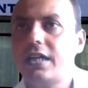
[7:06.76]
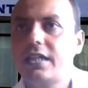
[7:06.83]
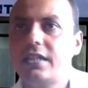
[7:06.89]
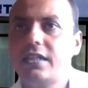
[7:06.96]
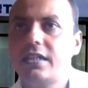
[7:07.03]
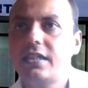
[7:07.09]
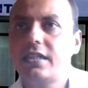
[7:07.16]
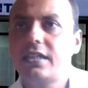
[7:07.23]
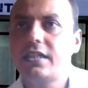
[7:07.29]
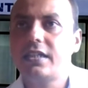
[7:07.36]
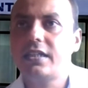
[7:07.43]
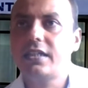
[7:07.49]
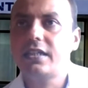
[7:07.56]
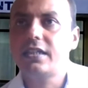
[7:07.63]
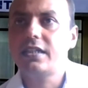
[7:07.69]
cardinal
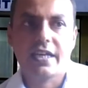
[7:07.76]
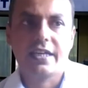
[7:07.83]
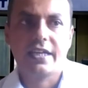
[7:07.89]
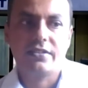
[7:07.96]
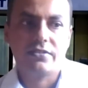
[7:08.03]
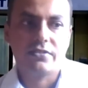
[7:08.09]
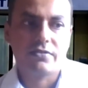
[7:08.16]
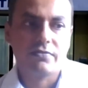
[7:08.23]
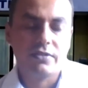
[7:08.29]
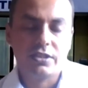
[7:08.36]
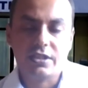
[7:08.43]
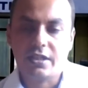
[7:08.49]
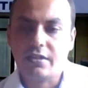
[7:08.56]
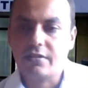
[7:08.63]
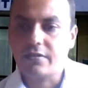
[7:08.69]
signs
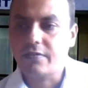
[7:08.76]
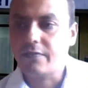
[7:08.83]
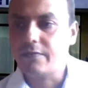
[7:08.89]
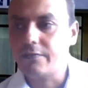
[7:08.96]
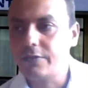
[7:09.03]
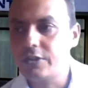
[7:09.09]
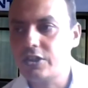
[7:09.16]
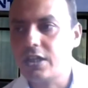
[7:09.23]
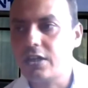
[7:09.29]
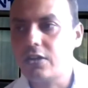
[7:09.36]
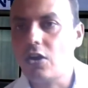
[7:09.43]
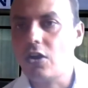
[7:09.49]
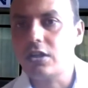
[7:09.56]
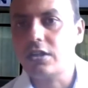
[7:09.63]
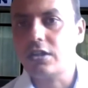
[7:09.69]
which are
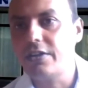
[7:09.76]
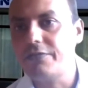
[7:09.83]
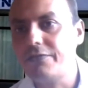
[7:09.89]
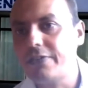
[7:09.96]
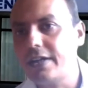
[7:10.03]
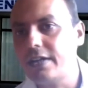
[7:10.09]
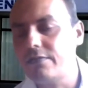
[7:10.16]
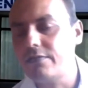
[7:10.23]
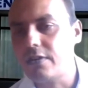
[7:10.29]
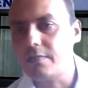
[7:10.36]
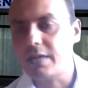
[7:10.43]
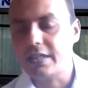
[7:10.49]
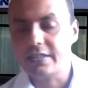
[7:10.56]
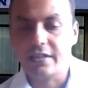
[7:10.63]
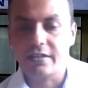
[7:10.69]
not different
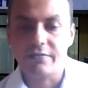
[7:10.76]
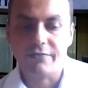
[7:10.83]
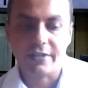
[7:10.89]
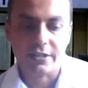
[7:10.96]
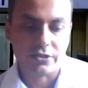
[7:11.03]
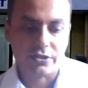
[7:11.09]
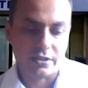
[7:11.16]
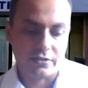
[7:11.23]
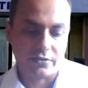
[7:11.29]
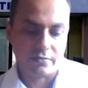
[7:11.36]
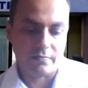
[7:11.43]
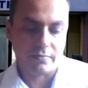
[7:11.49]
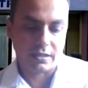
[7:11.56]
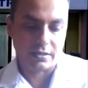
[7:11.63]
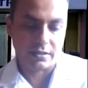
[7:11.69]
from other infections,
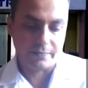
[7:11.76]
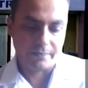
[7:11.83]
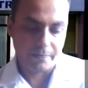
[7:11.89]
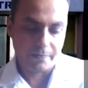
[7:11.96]
but